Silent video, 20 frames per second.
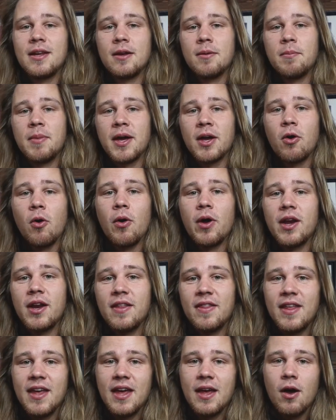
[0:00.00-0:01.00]
into Bitcoin
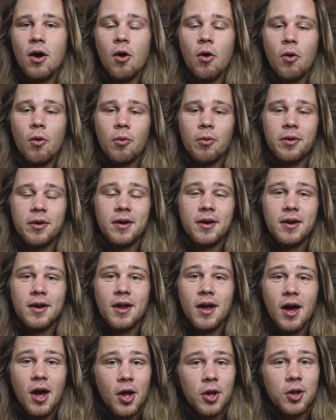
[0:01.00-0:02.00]
and they own
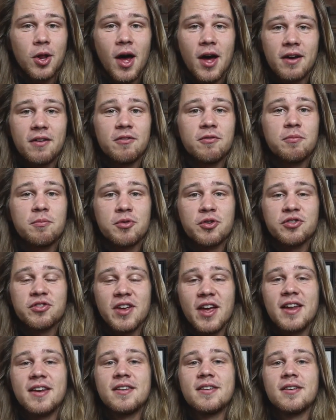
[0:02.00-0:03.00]
a lot of
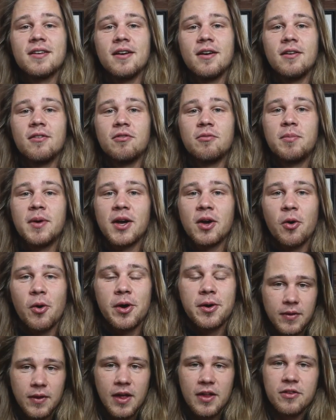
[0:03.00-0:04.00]
percent of
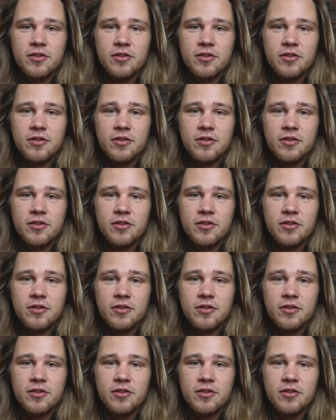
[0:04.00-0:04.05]
Bitcoin.